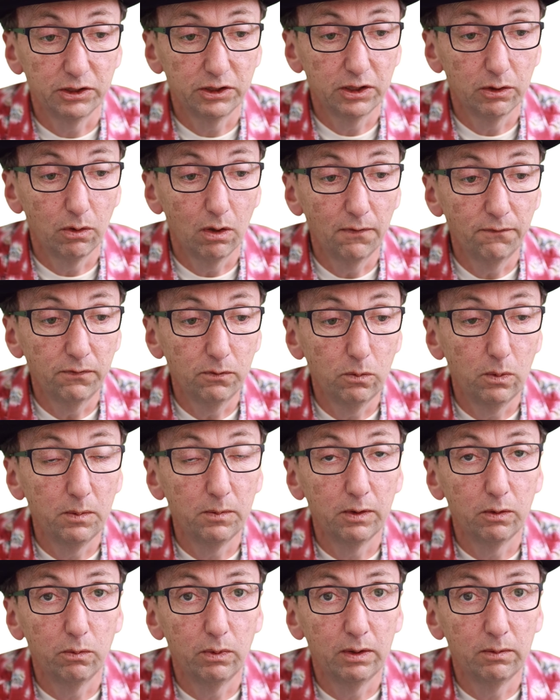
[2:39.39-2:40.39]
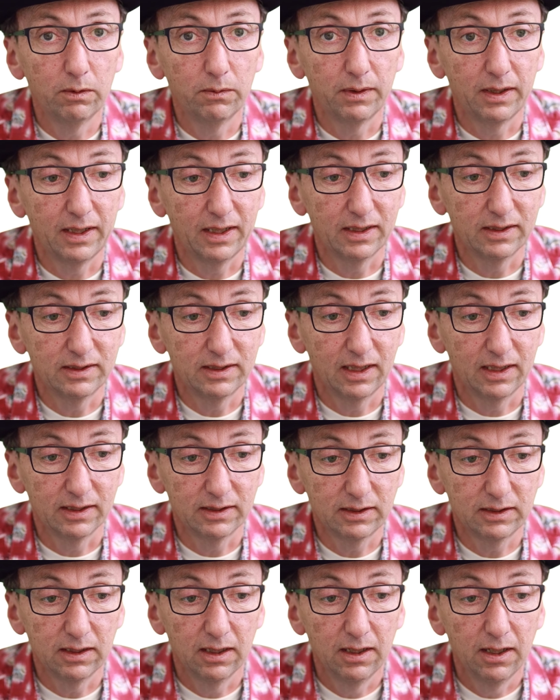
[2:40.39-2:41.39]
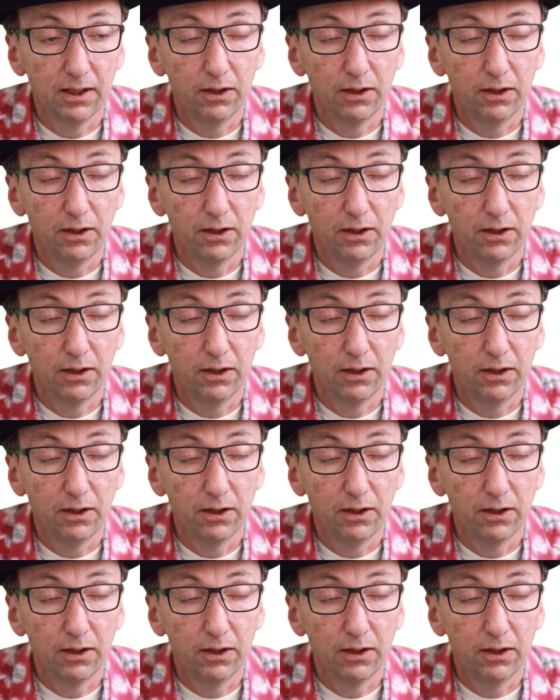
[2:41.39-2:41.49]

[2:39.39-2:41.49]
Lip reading: So often when we're running a test,